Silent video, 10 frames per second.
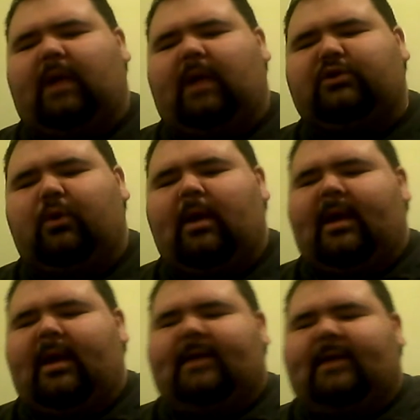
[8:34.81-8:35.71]
so
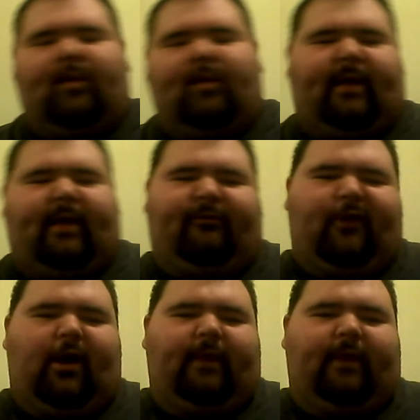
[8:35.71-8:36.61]
it's going to make for a
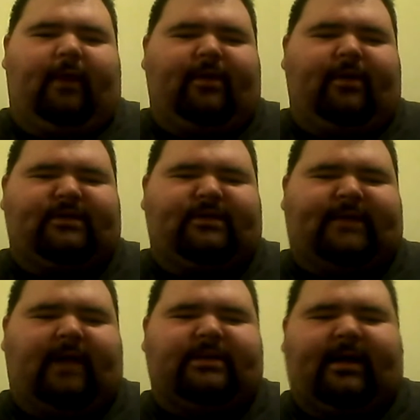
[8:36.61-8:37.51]
lot of very
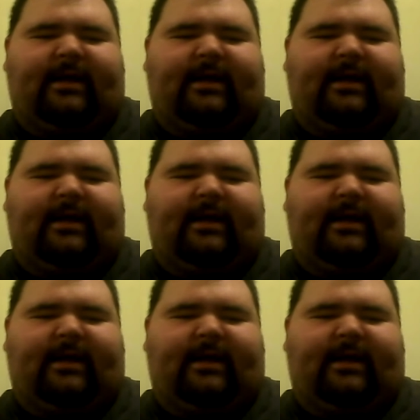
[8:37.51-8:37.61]
nostalgic